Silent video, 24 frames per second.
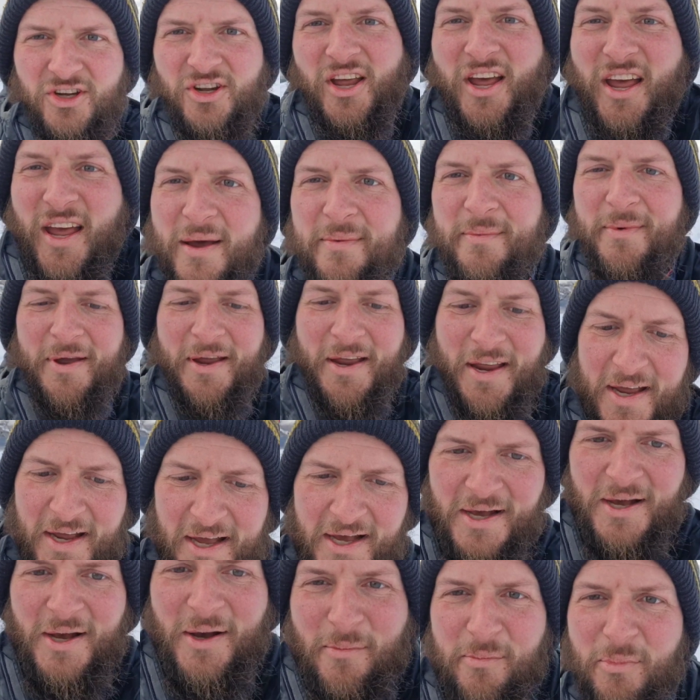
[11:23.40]
doesn't hit me.
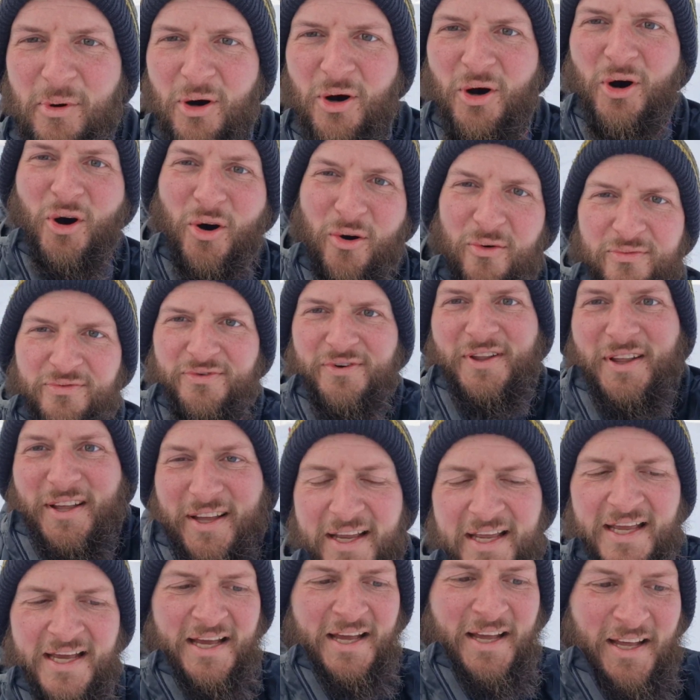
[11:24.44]
But
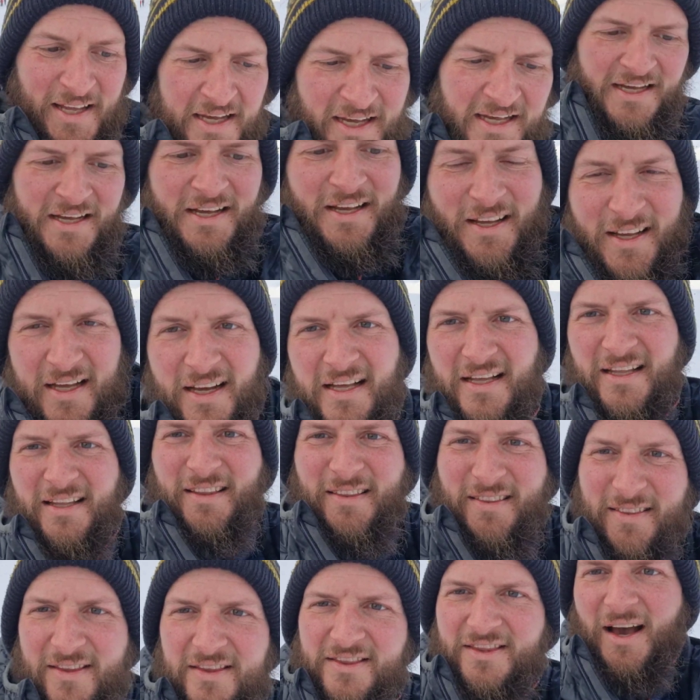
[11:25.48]
hopefully
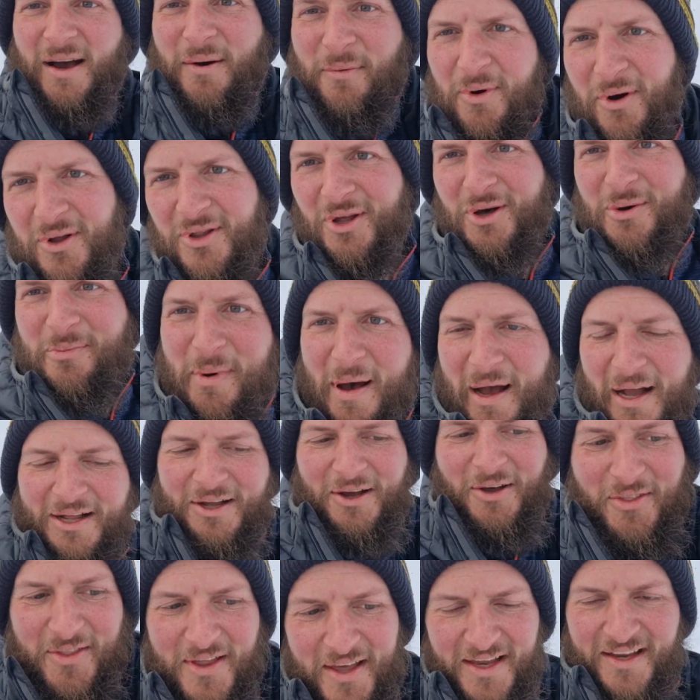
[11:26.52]
I won't look
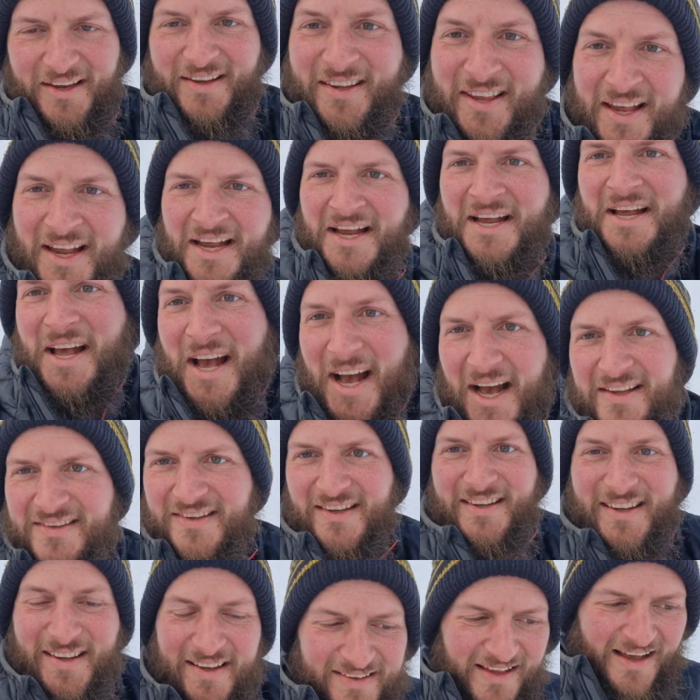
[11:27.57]
back on this as
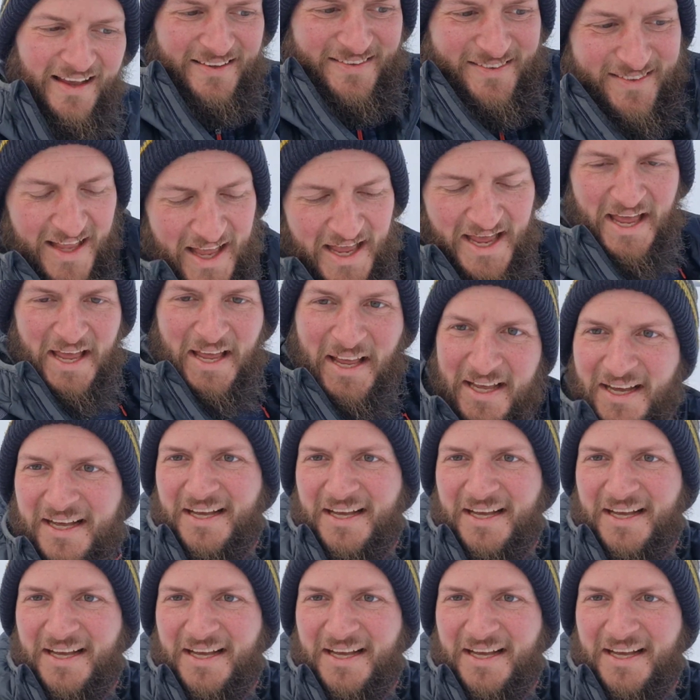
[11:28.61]
a disaster.